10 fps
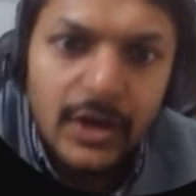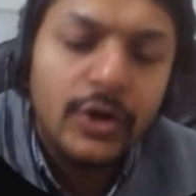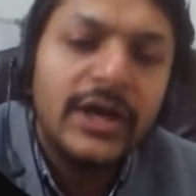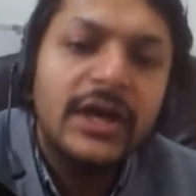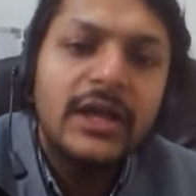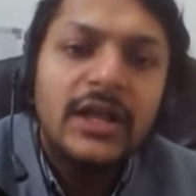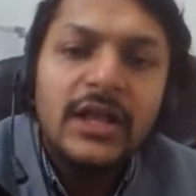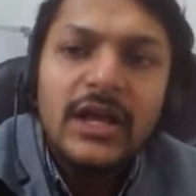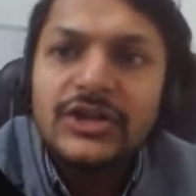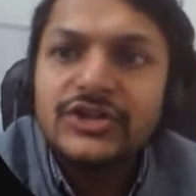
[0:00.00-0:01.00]
Okay.
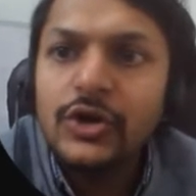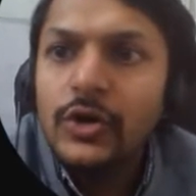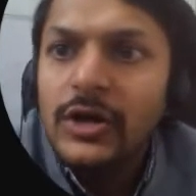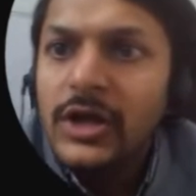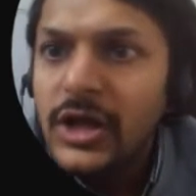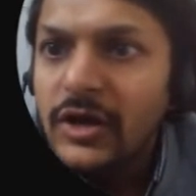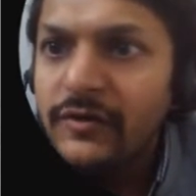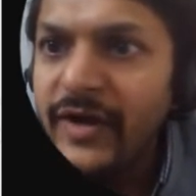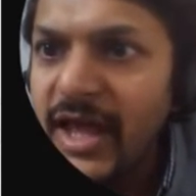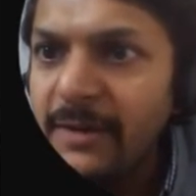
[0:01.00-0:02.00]
So
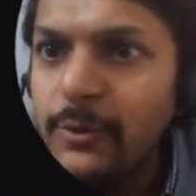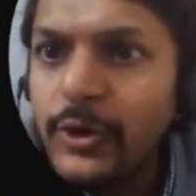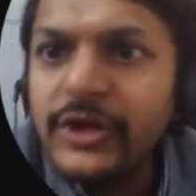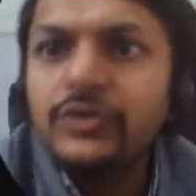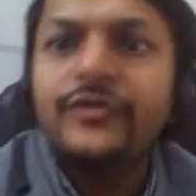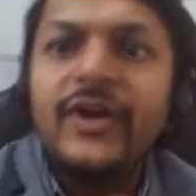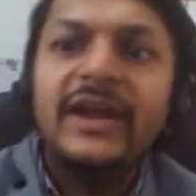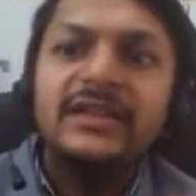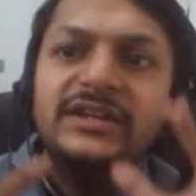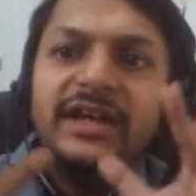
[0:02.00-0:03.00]
when I am going to
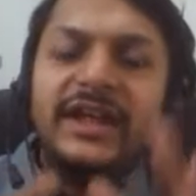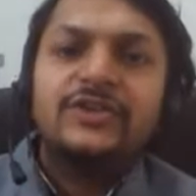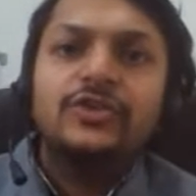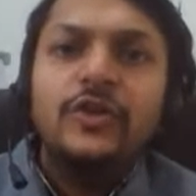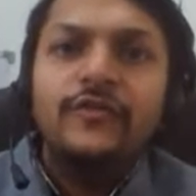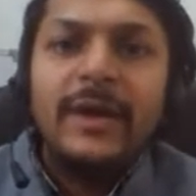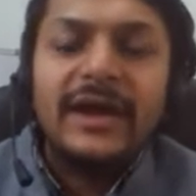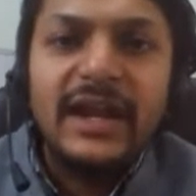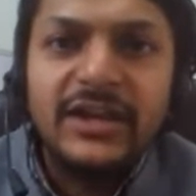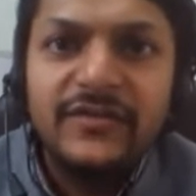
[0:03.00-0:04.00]
find the direction of
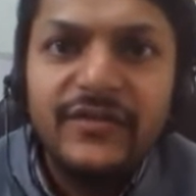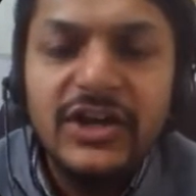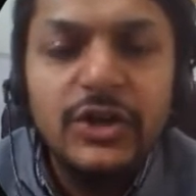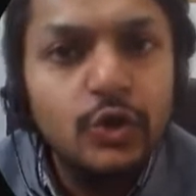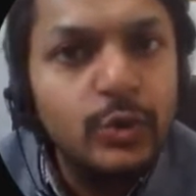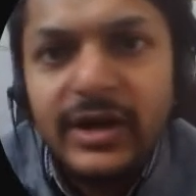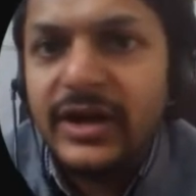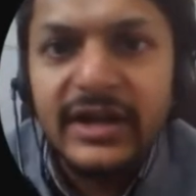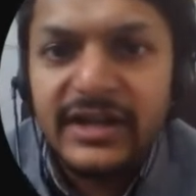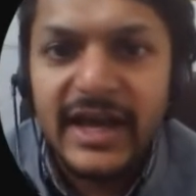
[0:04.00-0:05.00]
magnetic field due to a
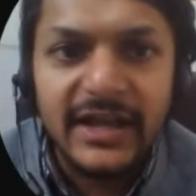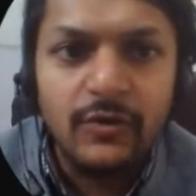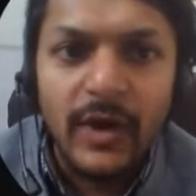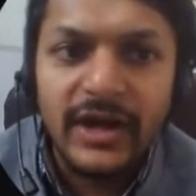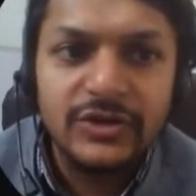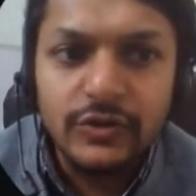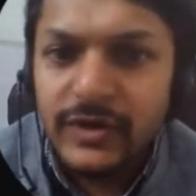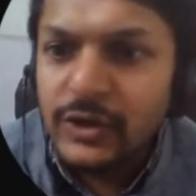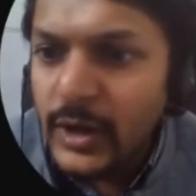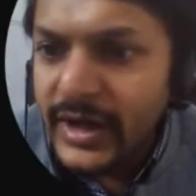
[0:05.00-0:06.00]
current carrying wire, so
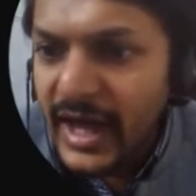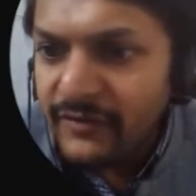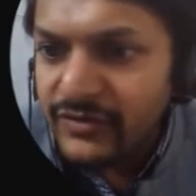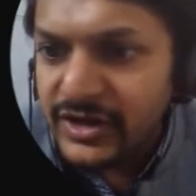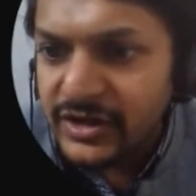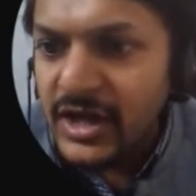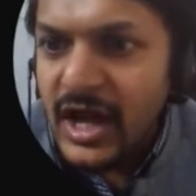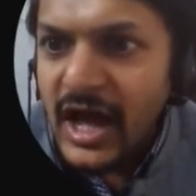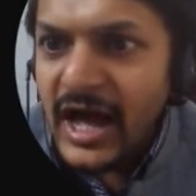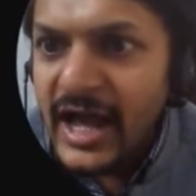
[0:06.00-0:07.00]
what do I have there?
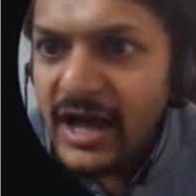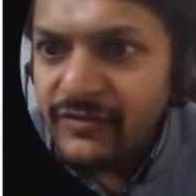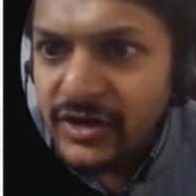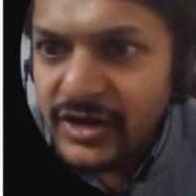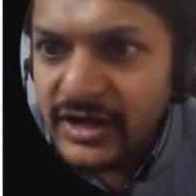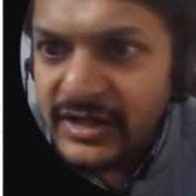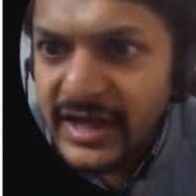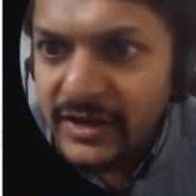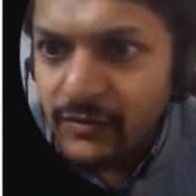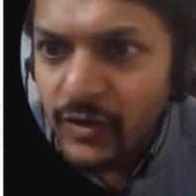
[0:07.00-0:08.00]
I have a current
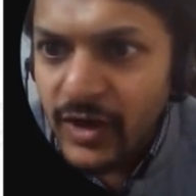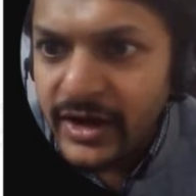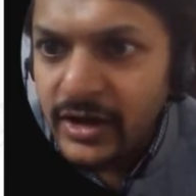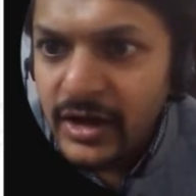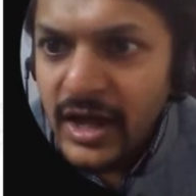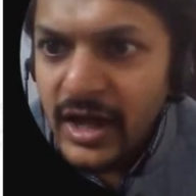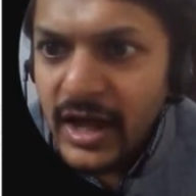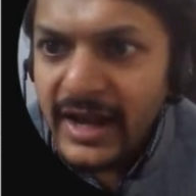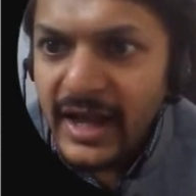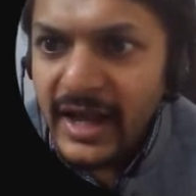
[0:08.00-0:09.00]
carrying wire
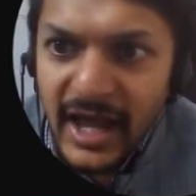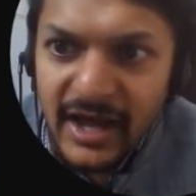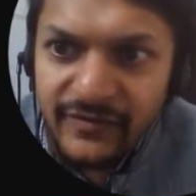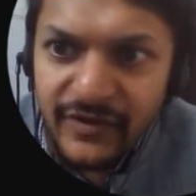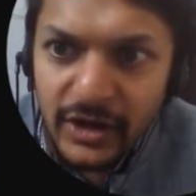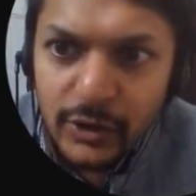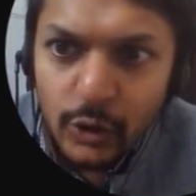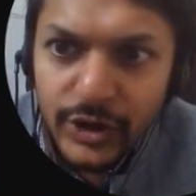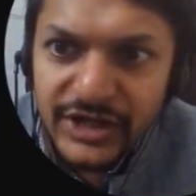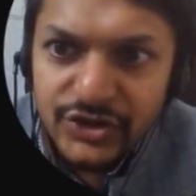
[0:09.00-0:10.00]
and I have a
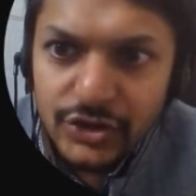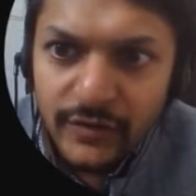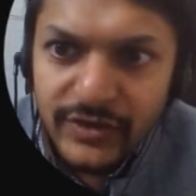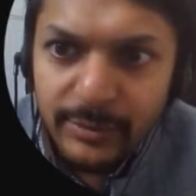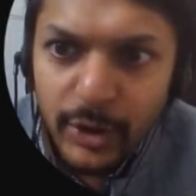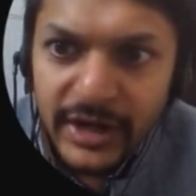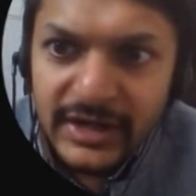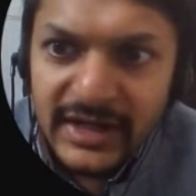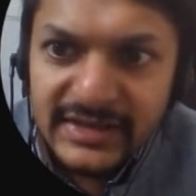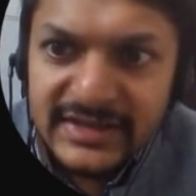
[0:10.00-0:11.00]
location of the
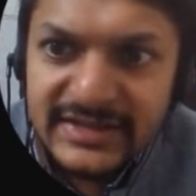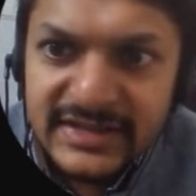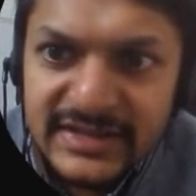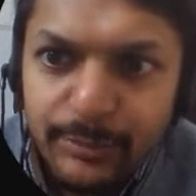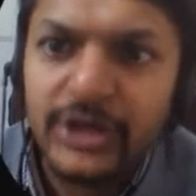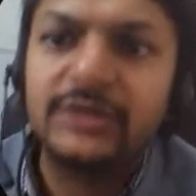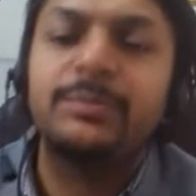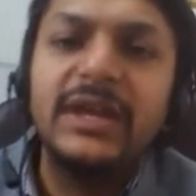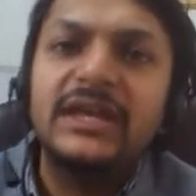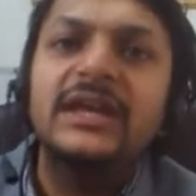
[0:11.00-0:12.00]
point, like this is the point
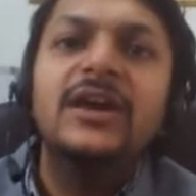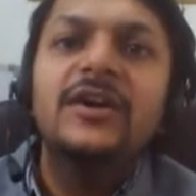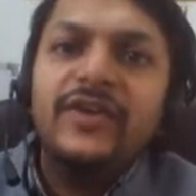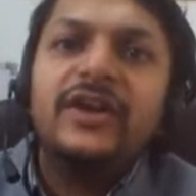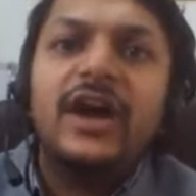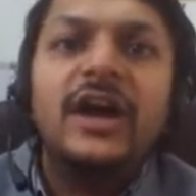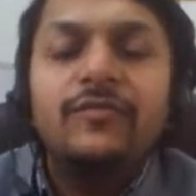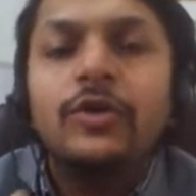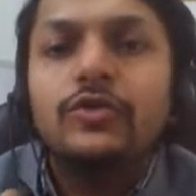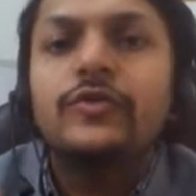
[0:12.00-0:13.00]
P where I
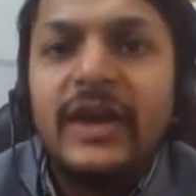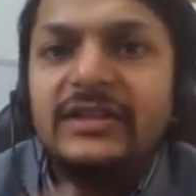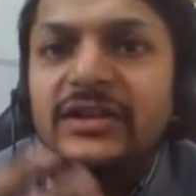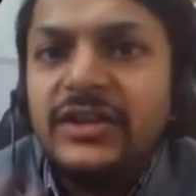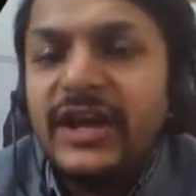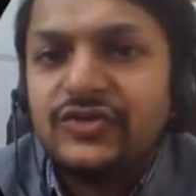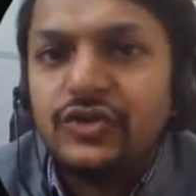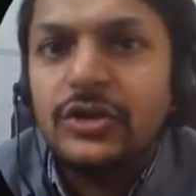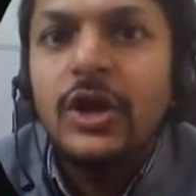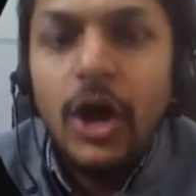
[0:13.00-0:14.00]
want to find the
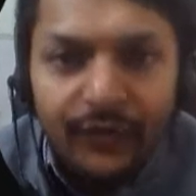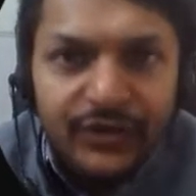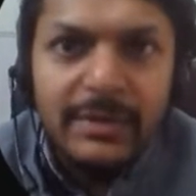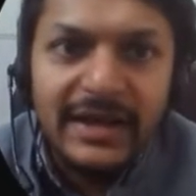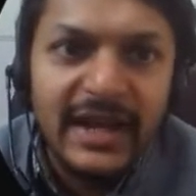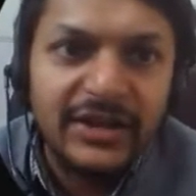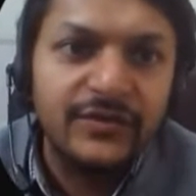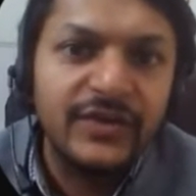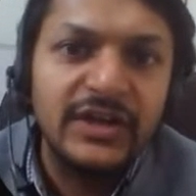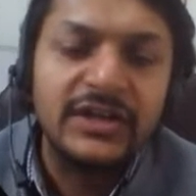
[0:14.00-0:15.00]
direction of the
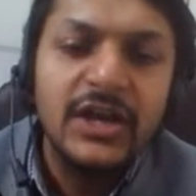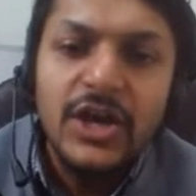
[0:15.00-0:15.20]
magnetic field.